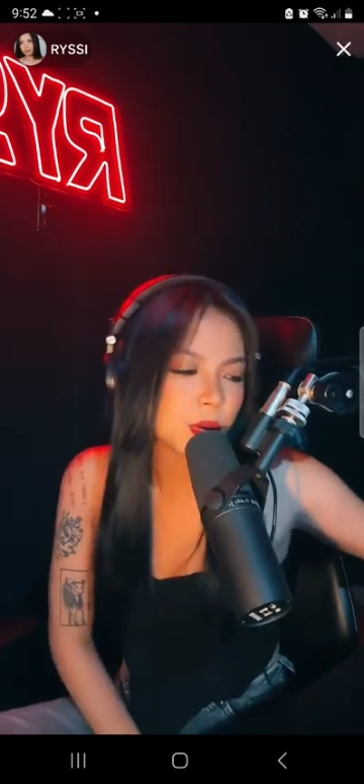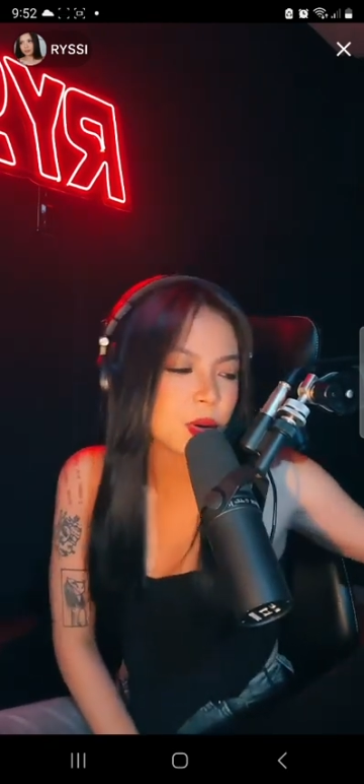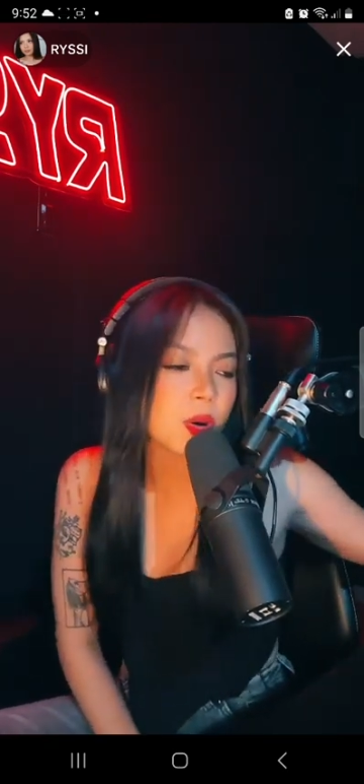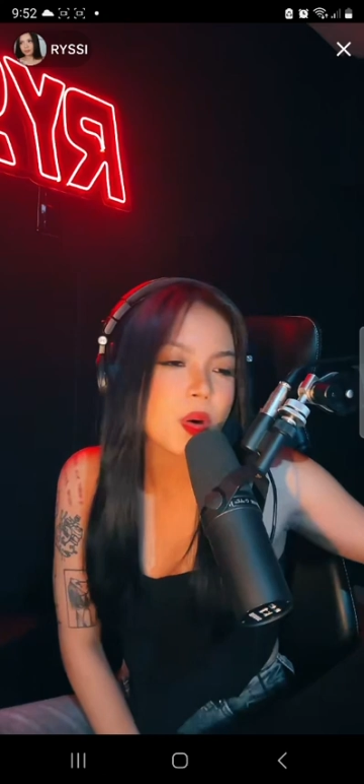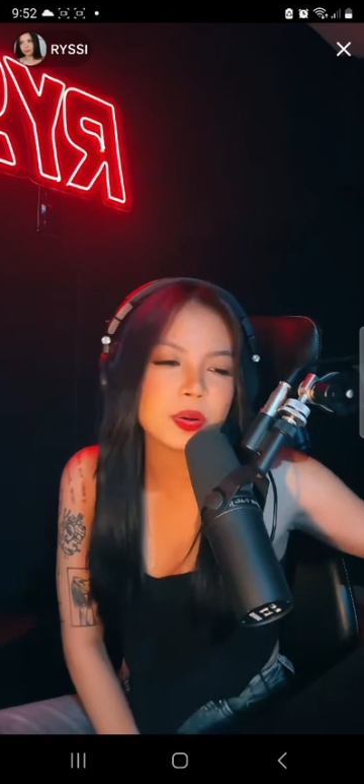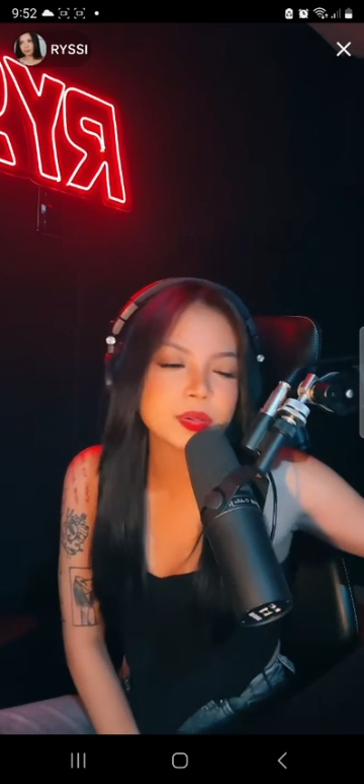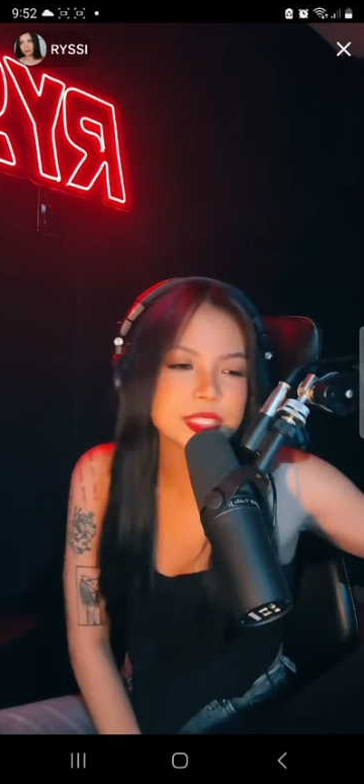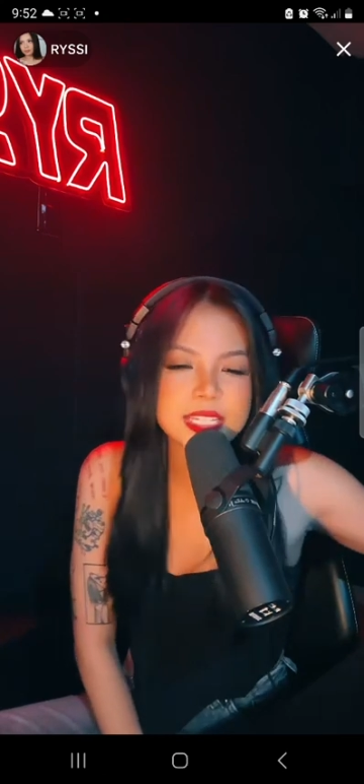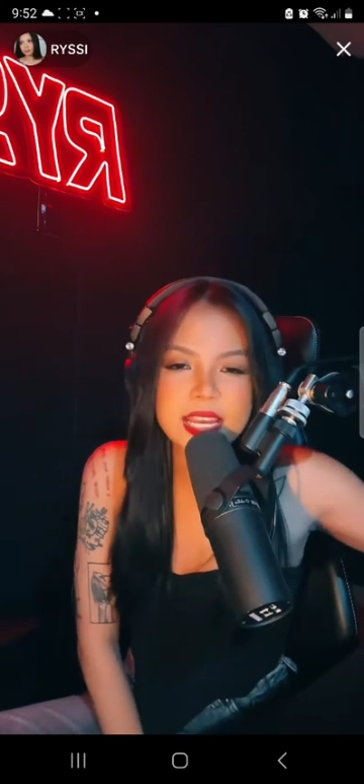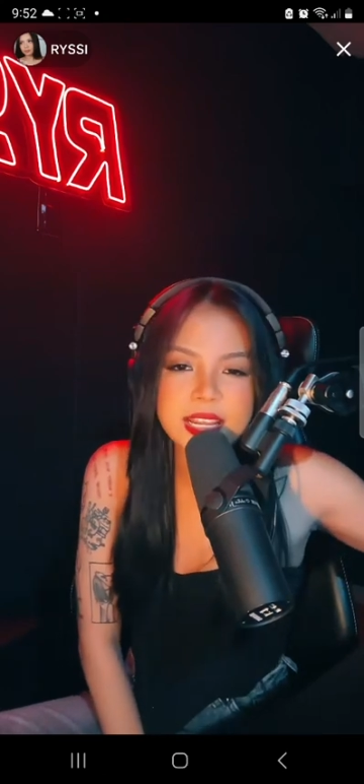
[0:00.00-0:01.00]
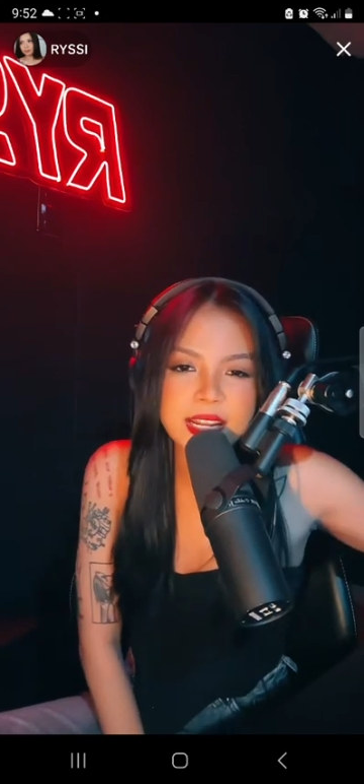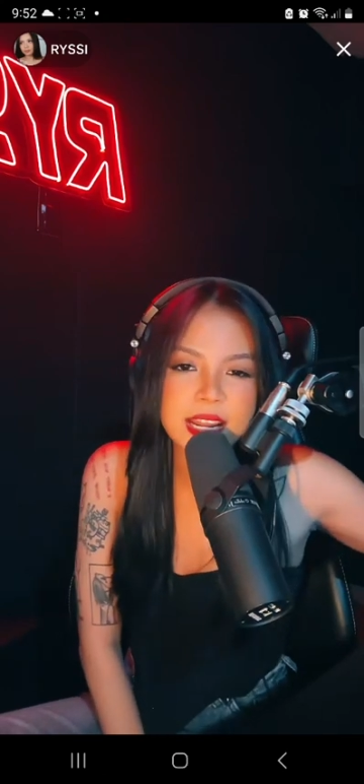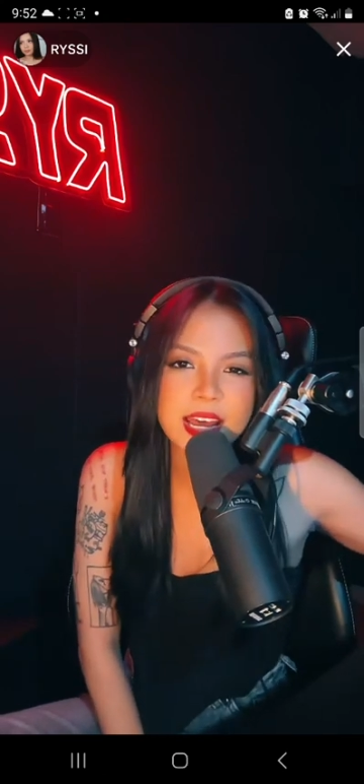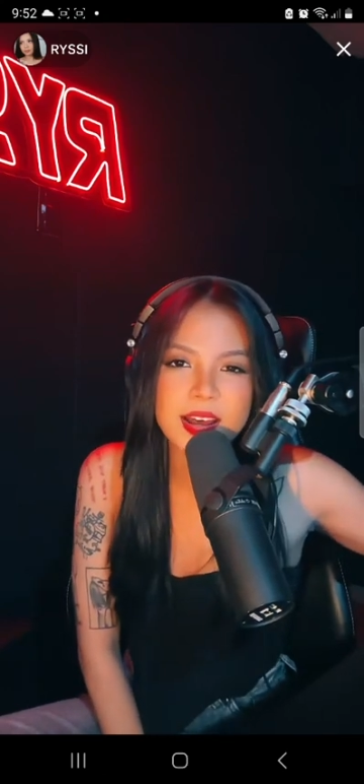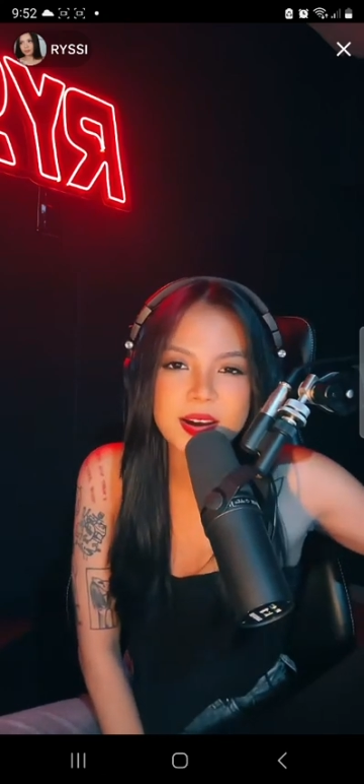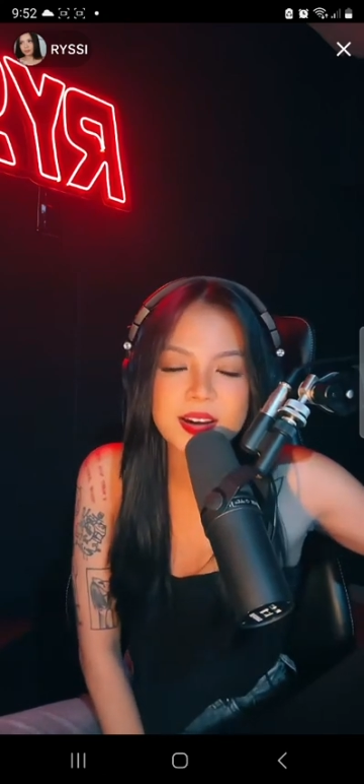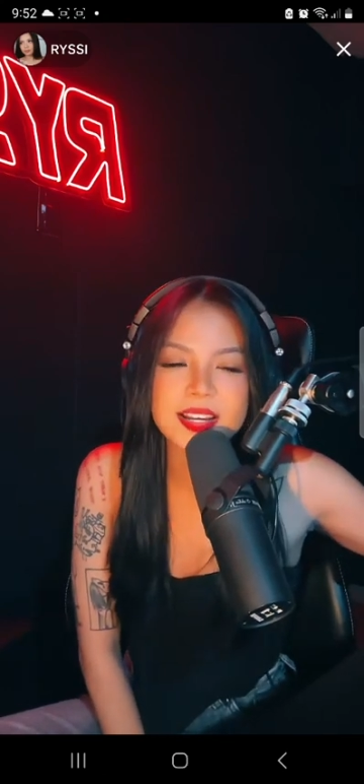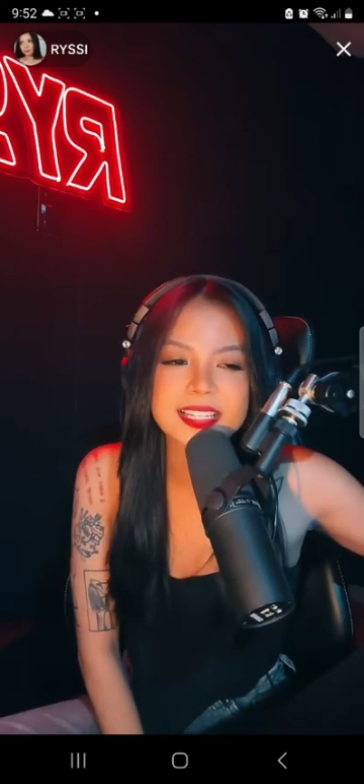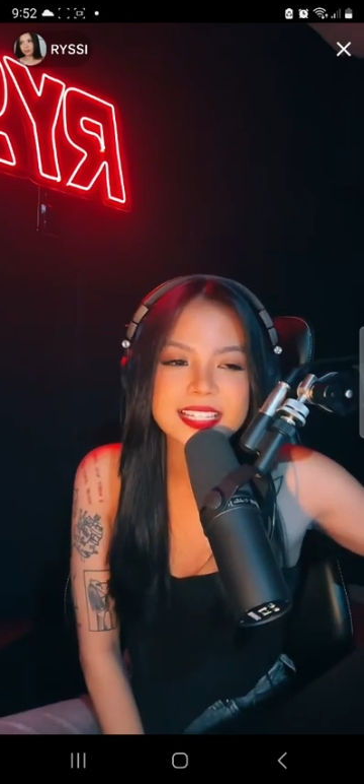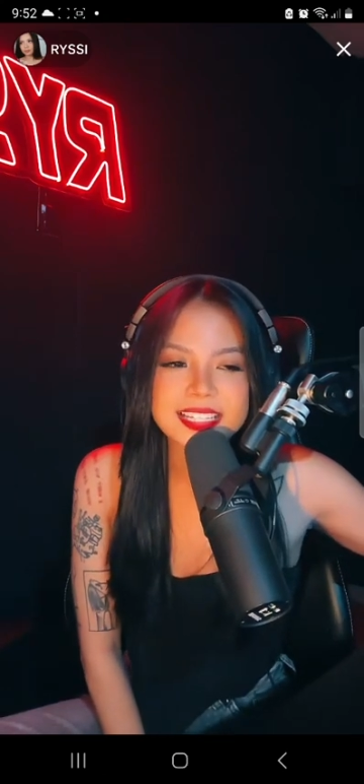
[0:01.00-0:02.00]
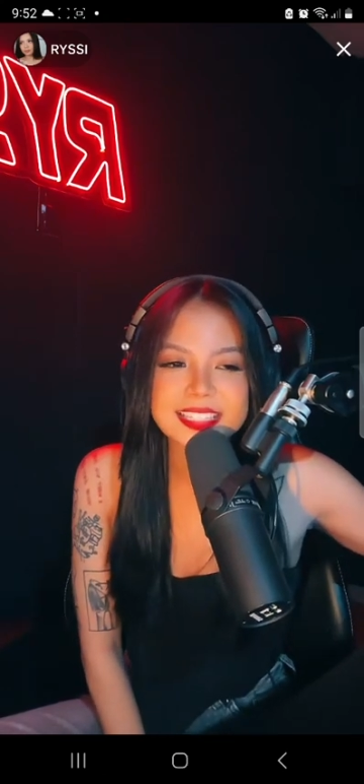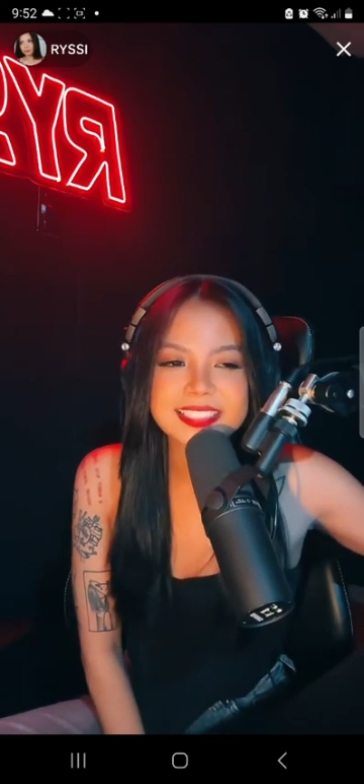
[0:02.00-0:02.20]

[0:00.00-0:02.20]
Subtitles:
posting now.